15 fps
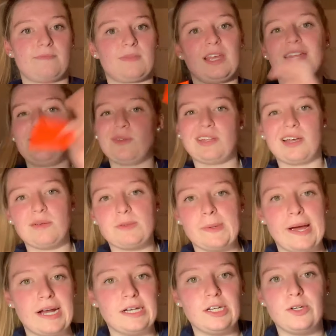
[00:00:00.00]
anyone that comes
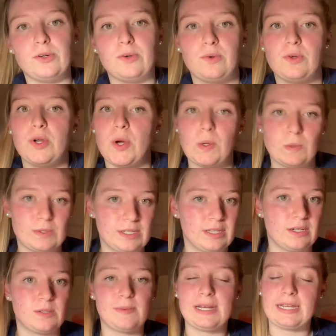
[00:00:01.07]
behind you knows that
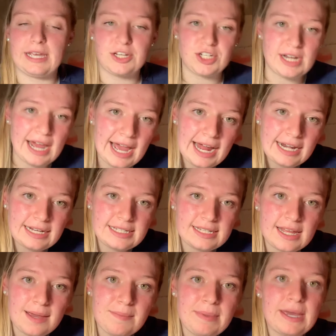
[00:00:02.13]
there's medication added to
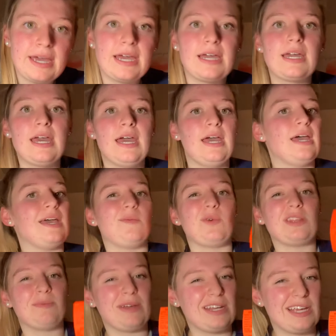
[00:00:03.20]
that bag and what
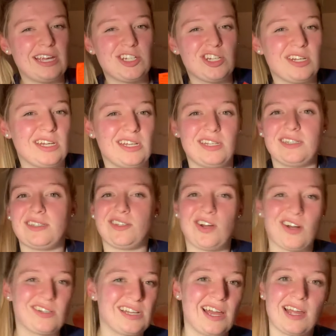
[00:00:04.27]
the medication is,
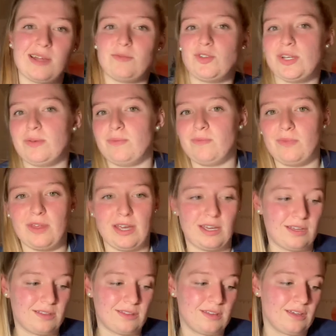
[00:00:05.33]
start time, drip,
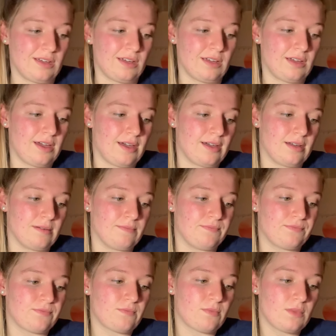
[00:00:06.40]
like the
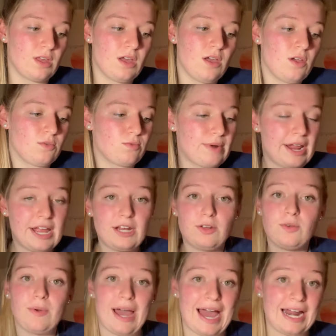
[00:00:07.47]
rate,
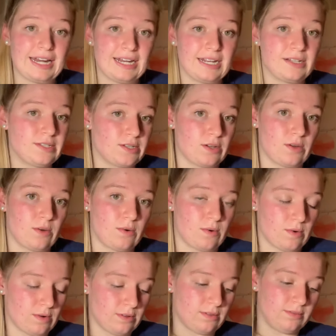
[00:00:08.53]
who added it,
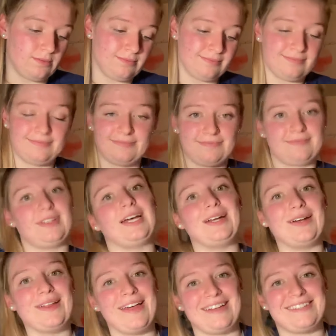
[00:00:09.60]
so
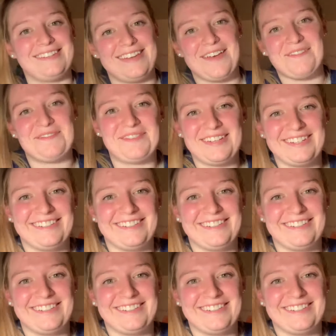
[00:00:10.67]
all that stuff.